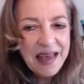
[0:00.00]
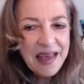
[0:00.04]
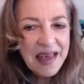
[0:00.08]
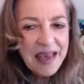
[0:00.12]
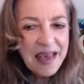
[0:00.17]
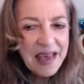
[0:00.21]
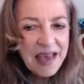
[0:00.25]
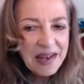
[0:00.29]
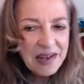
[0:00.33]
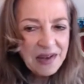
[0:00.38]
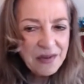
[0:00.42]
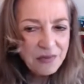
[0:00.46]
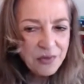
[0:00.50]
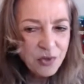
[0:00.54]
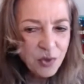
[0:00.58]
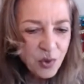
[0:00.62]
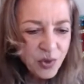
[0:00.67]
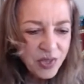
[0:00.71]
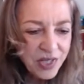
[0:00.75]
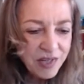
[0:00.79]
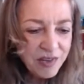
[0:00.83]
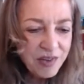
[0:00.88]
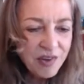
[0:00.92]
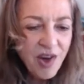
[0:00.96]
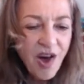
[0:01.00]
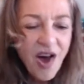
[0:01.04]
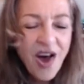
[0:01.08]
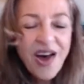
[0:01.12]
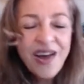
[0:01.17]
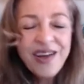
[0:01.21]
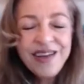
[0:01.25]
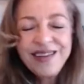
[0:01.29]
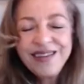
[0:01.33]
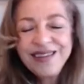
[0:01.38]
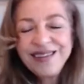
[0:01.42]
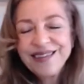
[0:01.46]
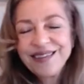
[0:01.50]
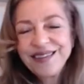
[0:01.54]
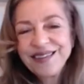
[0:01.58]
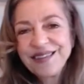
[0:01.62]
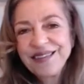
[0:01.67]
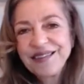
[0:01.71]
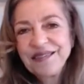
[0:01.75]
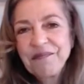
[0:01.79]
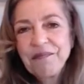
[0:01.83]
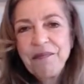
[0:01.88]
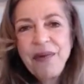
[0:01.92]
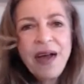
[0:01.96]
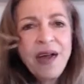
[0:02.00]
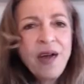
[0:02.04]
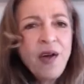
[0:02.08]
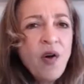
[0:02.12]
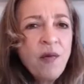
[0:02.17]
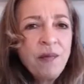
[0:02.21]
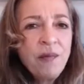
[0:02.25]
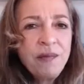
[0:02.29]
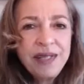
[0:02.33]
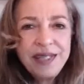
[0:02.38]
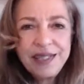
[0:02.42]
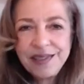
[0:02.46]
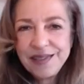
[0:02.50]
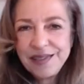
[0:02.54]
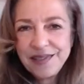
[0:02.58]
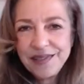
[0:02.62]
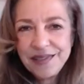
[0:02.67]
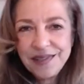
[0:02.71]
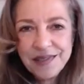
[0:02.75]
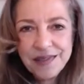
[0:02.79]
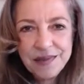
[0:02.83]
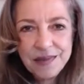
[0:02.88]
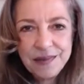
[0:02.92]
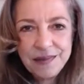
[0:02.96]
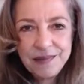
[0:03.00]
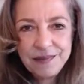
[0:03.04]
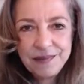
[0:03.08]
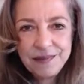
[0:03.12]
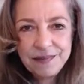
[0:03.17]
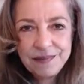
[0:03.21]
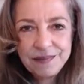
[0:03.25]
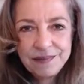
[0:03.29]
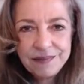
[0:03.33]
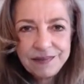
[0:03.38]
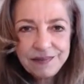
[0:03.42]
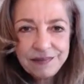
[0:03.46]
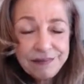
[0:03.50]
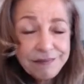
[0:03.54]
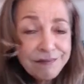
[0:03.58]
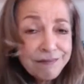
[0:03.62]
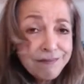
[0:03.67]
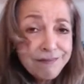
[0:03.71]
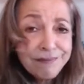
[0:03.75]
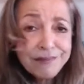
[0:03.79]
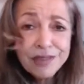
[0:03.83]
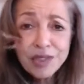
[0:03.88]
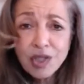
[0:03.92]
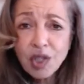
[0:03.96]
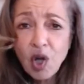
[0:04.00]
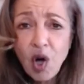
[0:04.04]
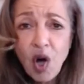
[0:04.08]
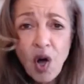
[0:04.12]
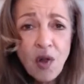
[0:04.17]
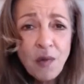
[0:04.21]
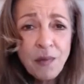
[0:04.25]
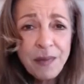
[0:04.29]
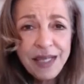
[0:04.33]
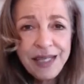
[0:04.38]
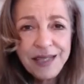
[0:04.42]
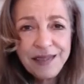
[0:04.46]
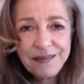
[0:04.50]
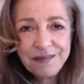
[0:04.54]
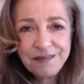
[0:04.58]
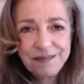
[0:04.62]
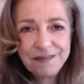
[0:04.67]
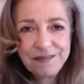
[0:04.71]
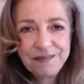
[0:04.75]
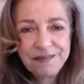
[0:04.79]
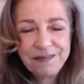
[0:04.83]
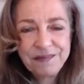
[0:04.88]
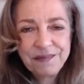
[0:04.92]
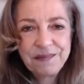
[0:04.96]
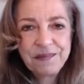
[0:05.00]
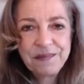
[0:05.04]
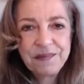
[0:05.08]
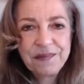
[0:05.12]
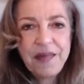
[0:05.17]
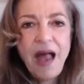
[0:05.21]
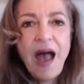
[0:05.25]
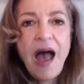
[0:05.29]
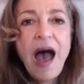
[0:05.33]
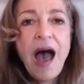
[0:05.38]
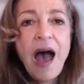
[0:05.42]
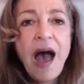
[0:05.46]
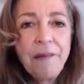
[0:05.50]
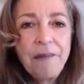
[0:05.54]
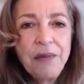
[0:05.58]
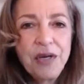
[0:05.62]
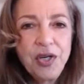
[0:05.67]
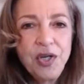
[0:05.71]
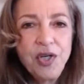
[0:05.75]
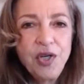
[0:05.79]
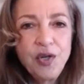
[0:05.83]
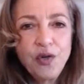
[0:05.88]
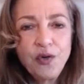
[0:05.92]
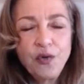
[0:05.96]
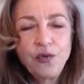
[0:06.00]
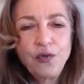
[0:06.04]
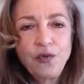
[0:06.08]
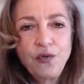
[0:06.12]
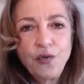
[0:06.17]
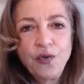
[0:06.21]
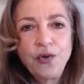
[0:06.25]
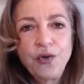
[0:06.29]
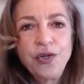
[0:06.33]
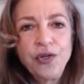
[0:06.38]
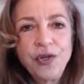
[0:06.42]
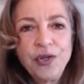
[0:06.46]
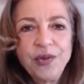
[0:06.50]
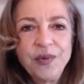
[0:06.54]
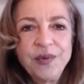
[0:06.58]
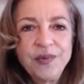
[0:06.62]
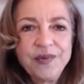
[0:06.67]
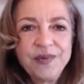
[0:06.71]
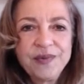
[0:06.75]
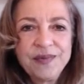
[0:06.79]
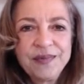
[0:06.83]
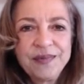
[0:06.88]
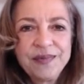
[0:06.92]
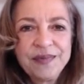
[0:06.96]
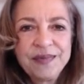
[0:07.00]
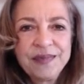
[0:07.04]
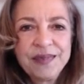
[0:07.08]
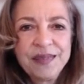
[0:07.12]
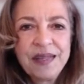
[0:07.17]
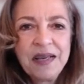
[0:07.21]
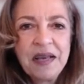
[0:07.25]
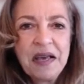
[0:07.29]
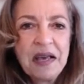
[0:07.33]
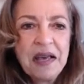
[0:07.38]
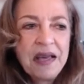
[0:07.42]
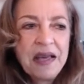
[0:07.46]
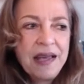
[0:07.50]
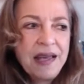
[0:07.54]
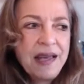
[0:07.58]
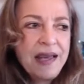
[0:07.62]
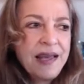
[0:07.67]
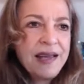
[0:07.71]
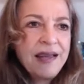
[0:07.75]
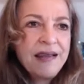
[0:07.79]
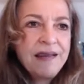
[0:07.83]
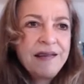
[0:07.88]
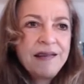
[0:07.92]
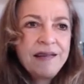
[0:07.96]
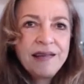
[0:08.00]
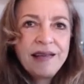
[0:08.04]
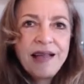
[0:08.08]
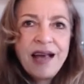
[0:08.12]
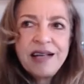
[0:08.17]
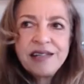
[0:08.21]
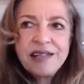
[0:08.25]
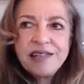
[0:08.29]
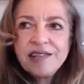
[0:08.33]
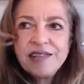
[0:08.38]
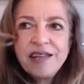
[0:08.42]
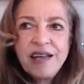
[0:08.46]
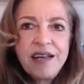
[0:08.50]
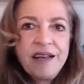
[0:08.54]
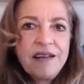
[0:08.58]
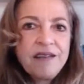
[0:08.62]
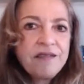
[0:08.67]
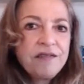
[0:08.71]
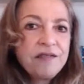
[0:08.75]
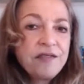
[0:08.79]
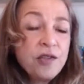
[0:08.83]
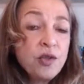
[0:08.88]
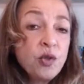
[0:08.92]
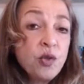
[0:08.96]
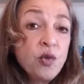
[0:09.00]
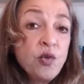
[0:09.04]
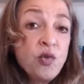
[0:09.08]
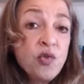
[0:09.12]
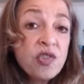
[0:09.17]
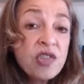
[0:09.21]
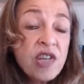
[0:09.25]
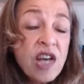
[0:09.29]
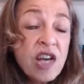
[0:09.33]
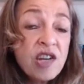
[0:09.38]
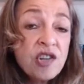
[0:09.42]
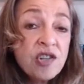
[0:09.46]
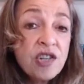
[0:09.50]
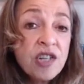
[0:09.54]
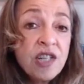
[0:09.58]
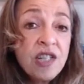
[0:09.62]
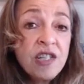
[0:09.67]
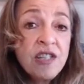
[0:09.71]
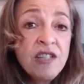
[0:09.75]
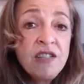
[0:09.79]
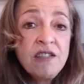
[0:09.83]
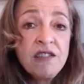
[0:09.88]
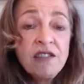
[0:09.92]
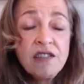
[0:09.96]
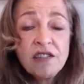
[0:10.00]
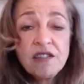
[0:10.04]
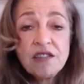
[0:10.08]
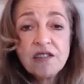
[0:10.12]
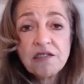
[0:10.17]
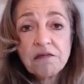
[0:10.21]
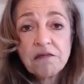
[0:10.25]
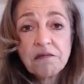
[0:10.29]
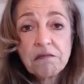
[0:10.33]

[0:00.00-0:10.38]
And if you cannot, by all means, call me. I'm here for you. In less than few sessions,